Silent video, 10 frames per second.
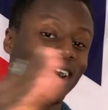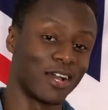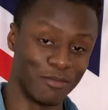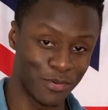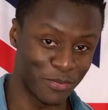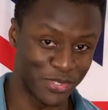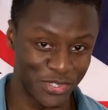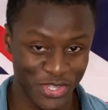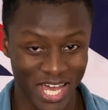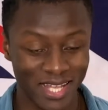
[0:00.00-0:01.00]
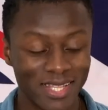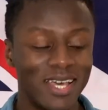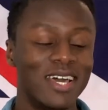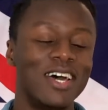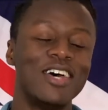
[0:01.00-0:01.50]
can promise you that.
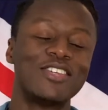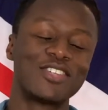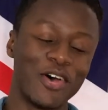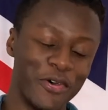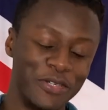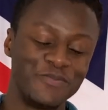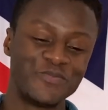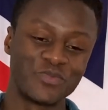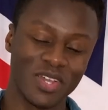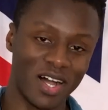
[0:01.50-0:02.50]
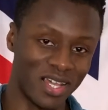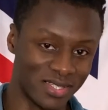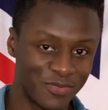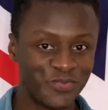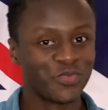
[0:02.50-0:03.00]
So guys,
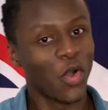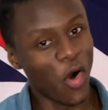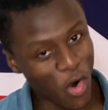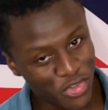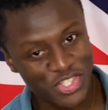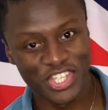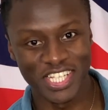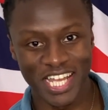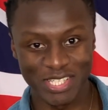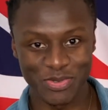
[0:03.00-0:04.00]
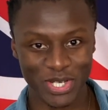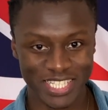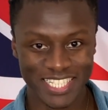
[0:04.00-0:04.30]
on to the next one.